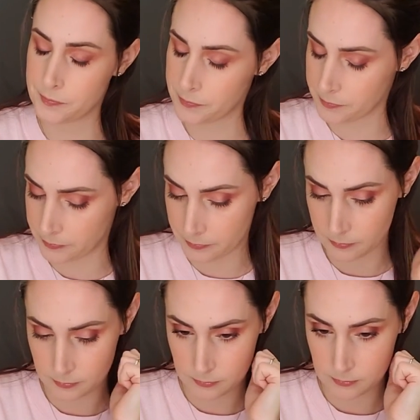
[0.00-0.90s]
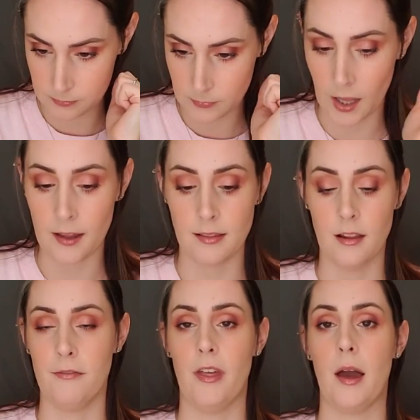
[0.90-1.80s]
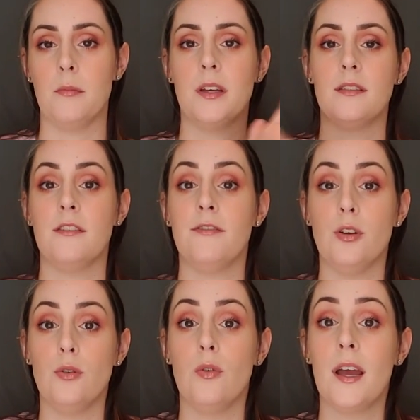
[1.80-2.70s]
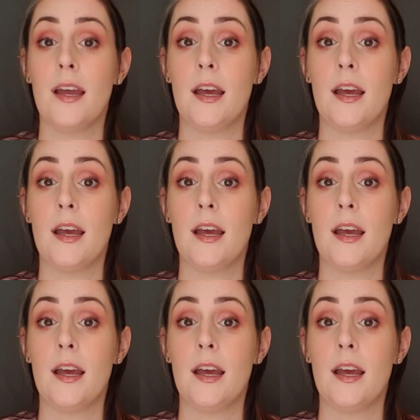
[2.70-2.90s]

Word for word: Mm, I love that because if you